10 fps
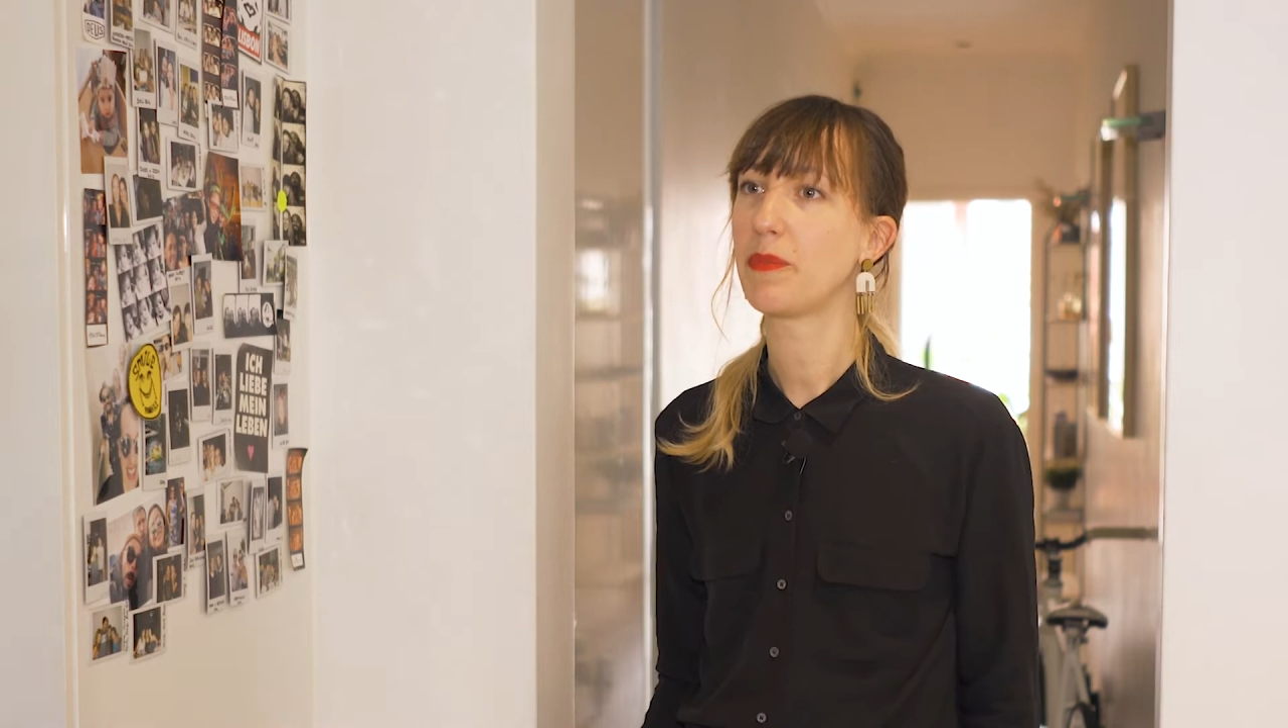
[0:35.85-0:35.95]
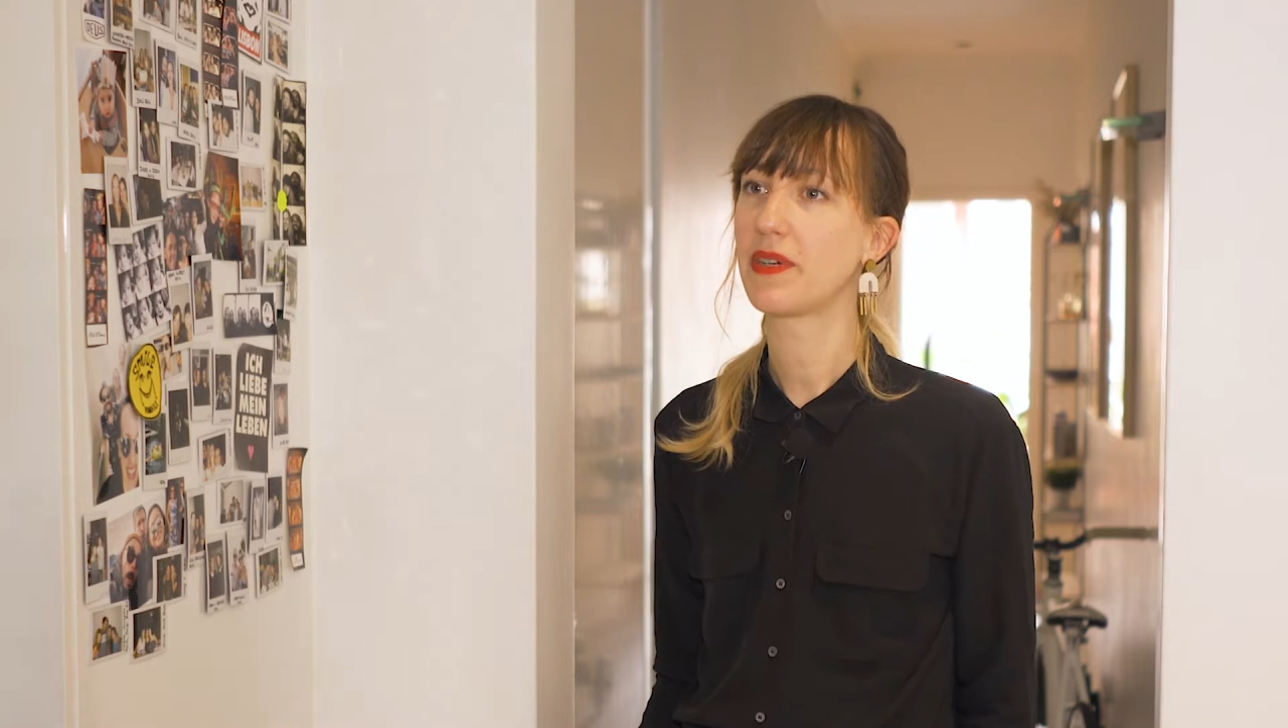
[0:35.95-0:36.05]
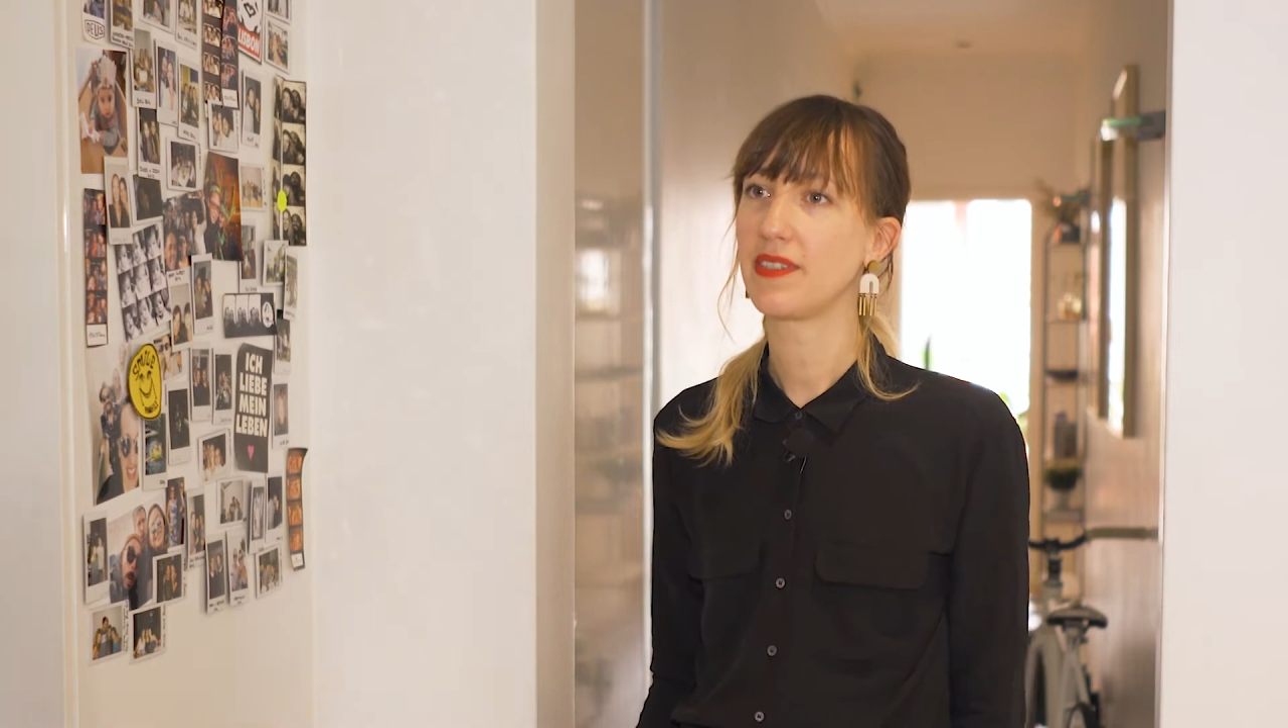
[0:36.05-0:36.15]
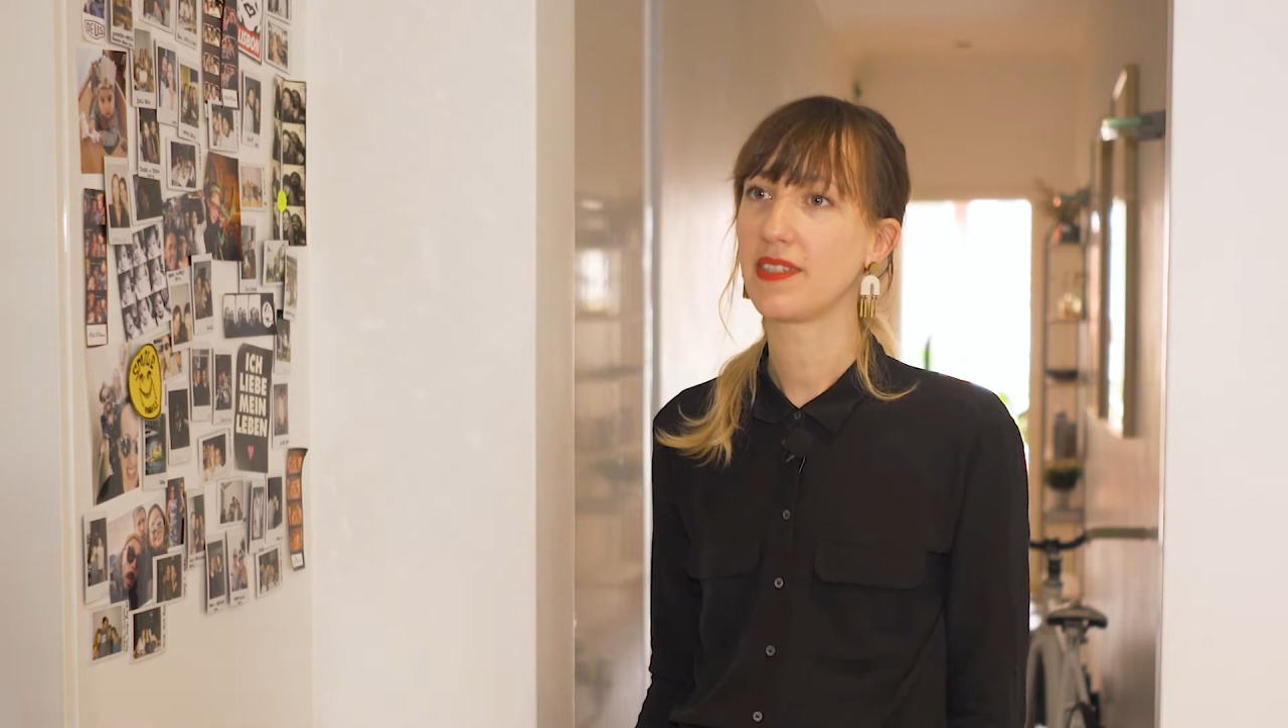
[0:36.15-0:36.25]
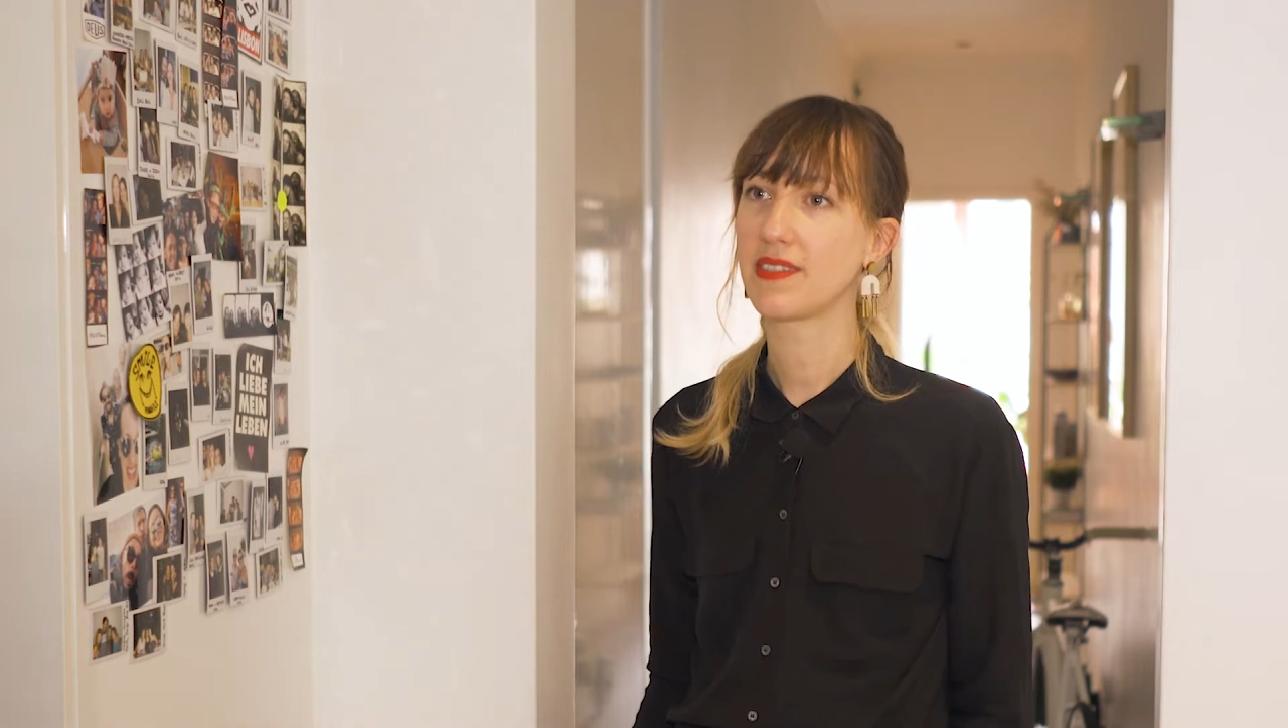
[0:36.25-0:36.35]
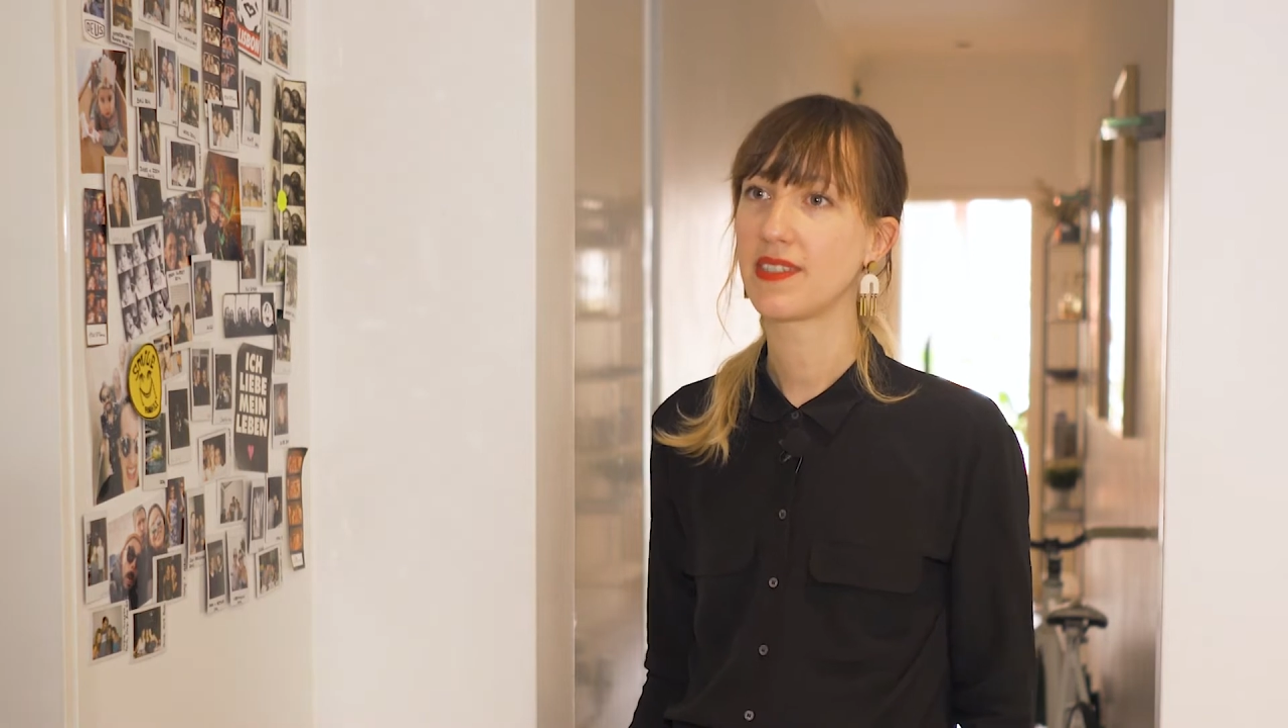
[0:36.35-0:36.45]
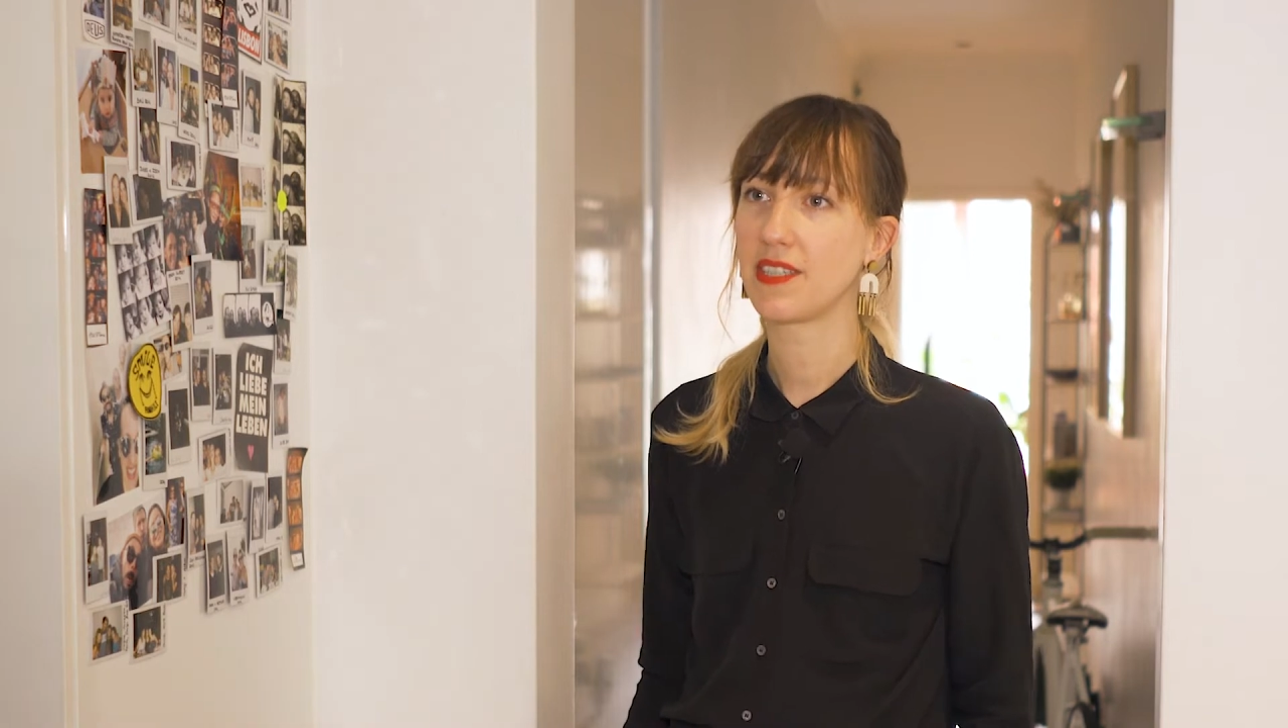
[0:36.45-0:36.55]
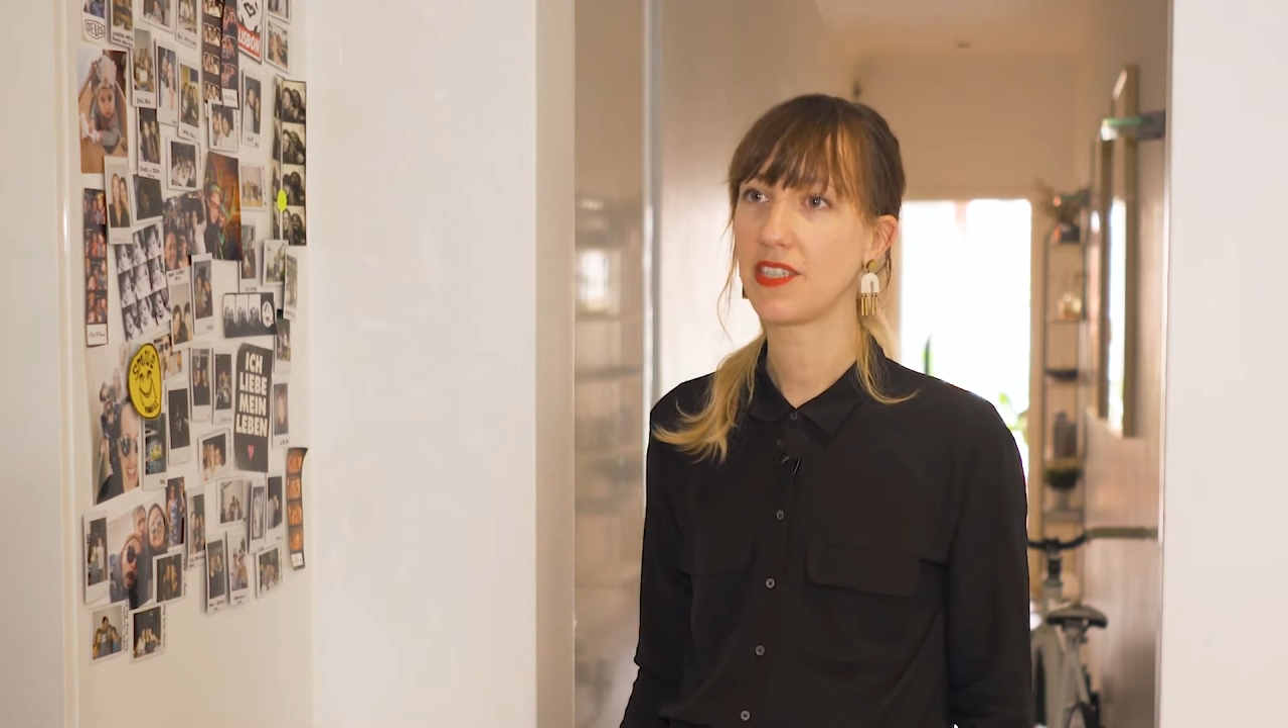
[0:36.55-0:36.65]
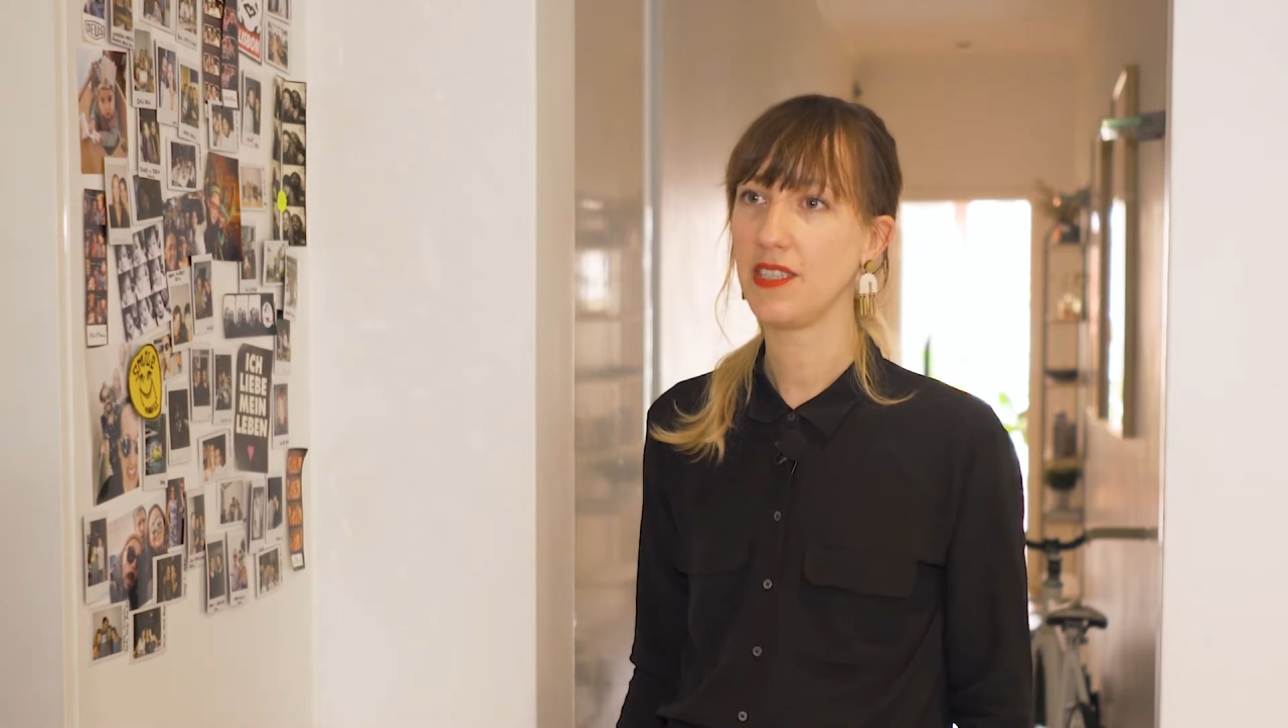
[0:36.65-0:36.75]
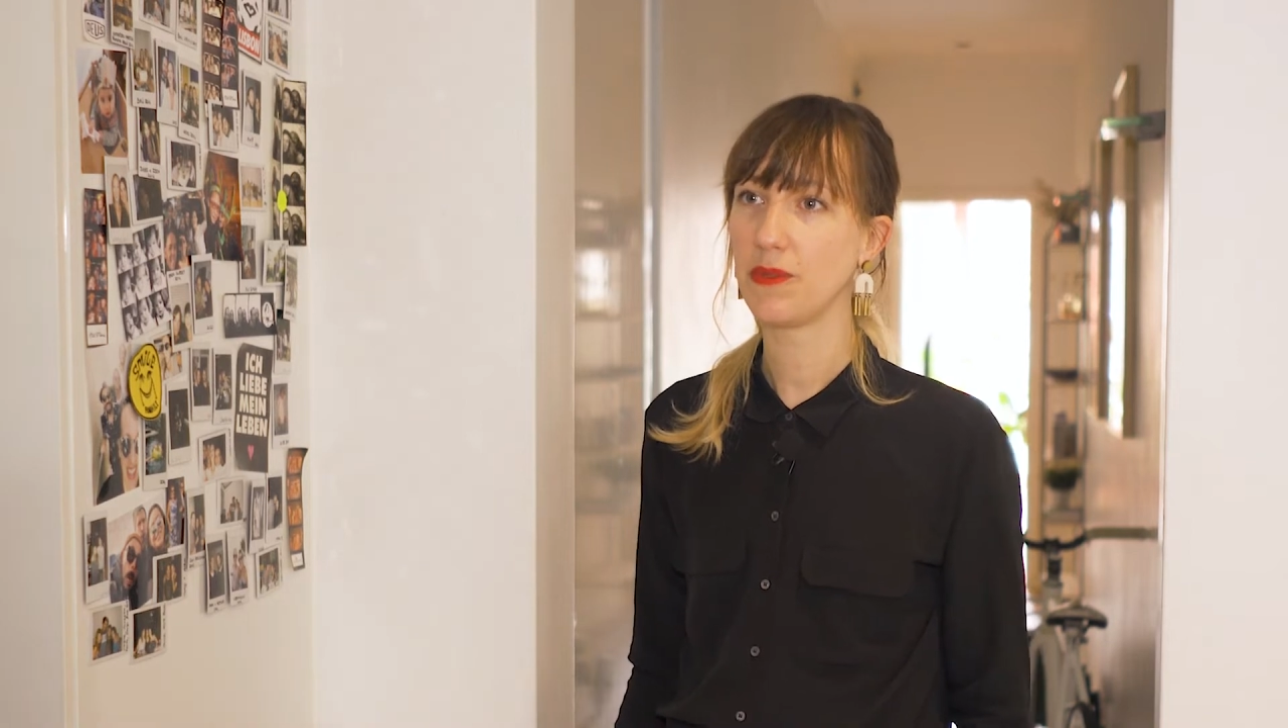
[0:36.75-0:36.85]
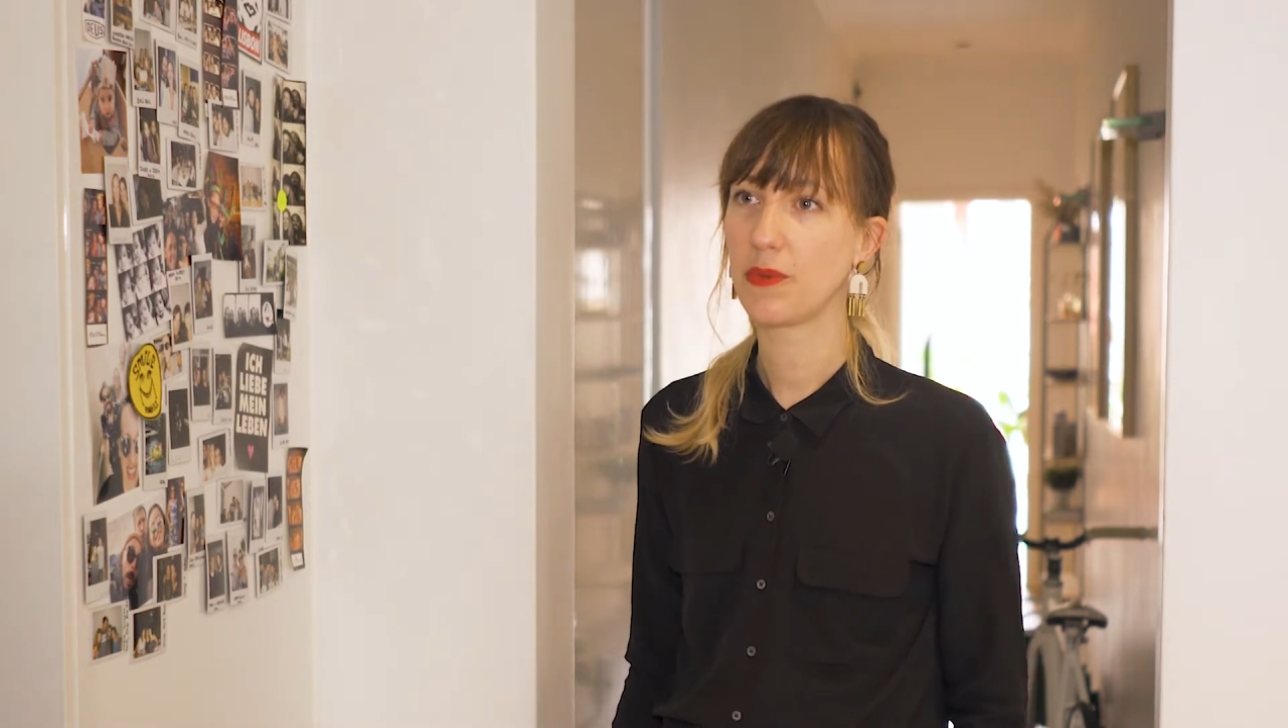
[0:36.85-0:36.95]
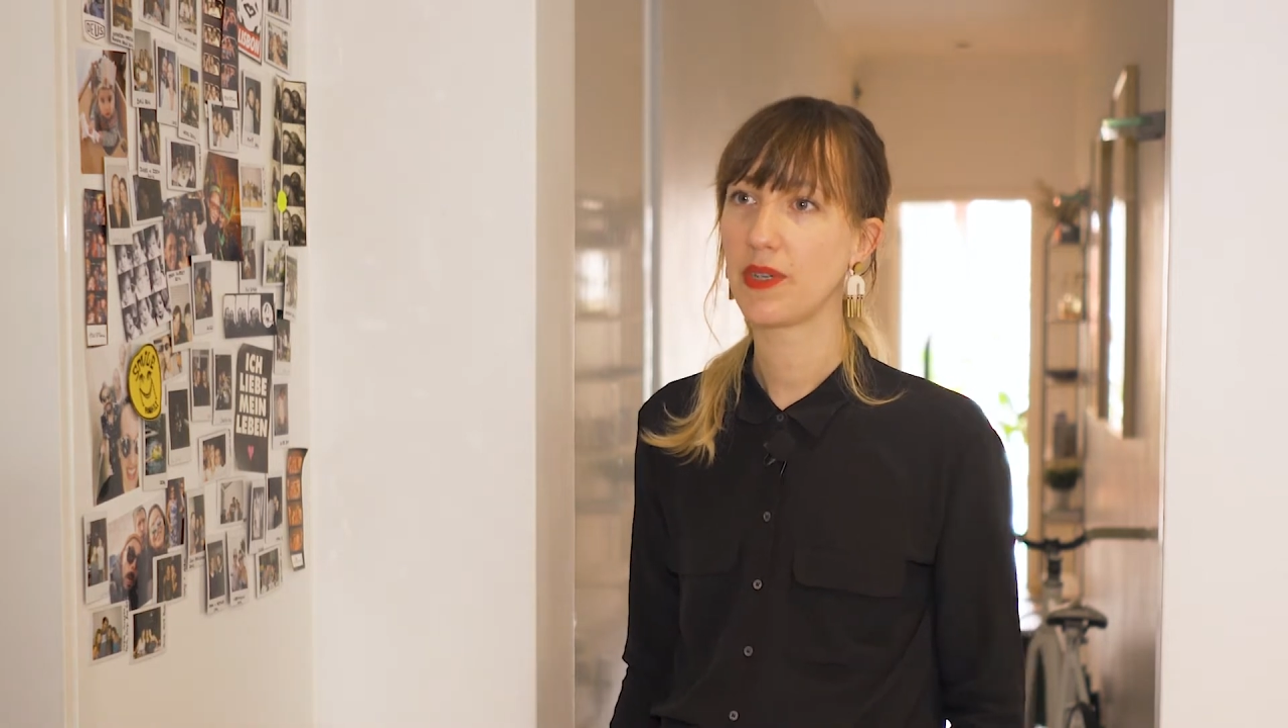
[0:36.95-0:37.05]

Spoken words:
partner Sergi,